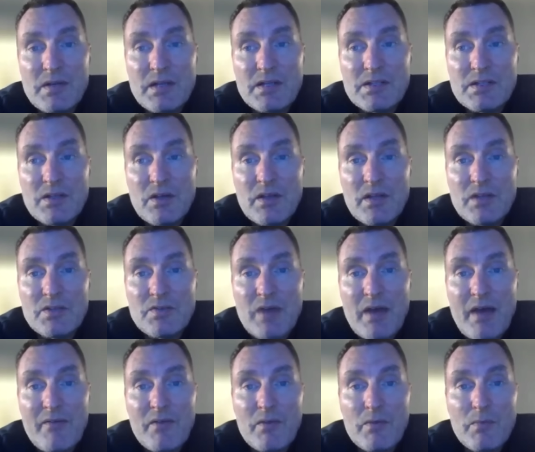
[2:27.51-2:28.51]
and so they
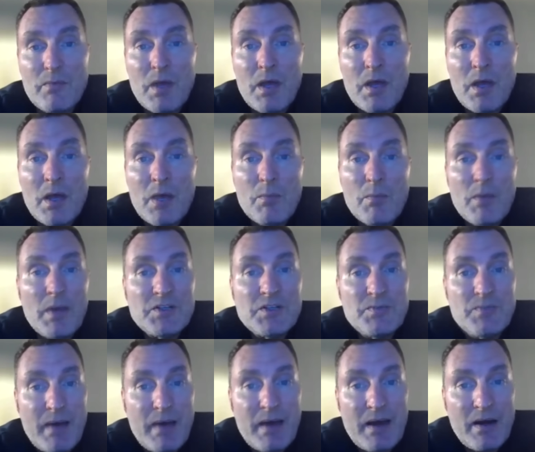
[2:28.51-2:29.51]
travel much
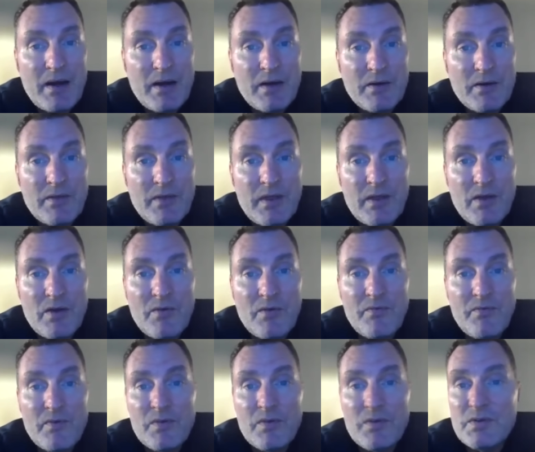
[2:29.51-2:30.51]
better. They go further
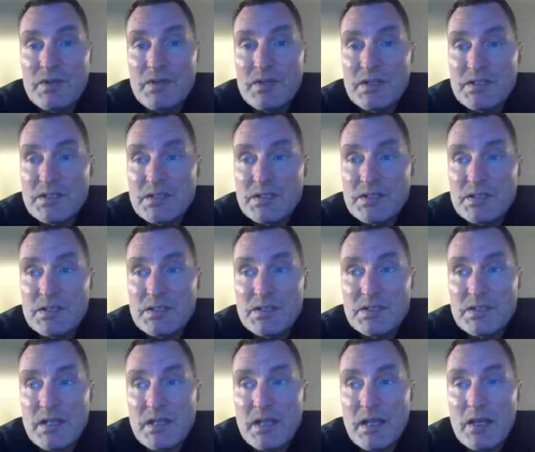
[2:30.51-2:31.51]
distances, and they
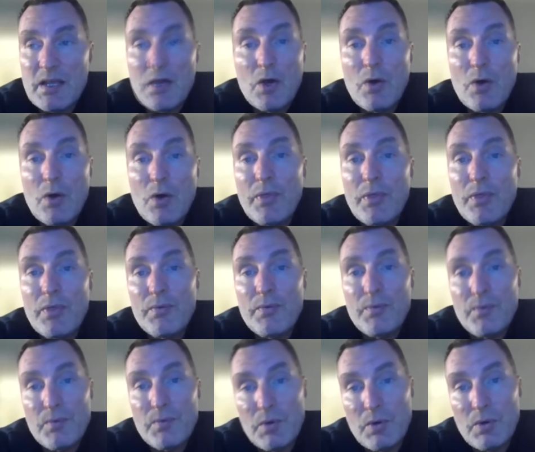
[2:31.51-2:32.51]
go through
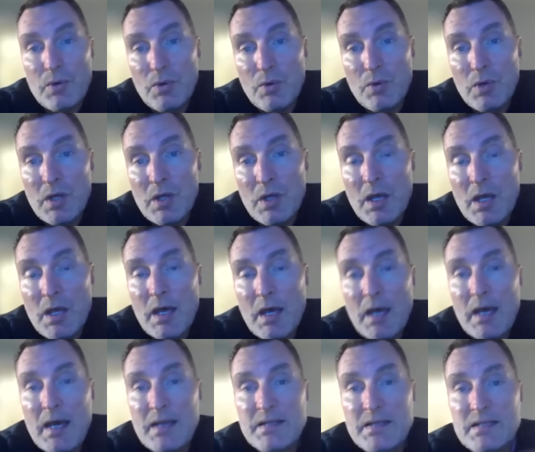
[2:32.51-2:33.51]
dissimilar
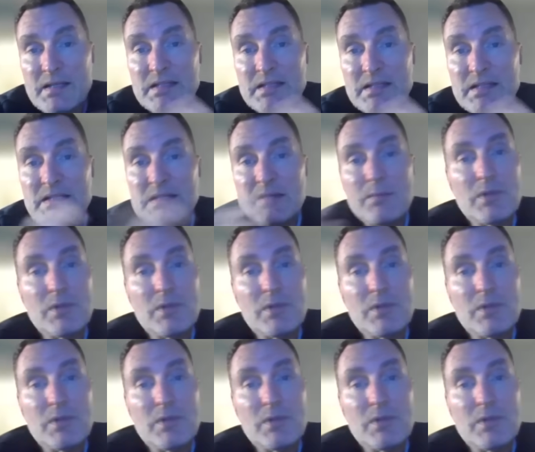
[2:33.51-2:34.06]
media more